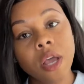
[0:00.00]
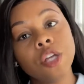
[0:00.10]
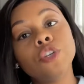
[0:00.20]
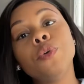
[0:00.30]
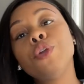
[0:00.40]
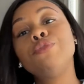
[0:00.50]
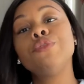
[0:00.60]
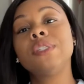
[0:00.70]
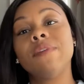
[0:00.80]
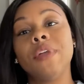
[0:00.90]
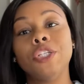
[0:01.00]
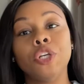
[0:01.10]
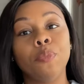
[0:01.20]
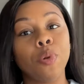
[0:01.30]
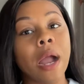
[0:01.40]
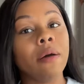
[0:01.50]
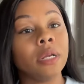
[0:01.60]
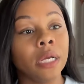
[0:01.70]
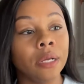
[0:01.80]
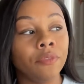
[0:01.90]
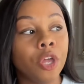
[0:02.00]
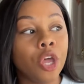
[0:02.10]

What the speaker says: So when you do stuff that you're proud of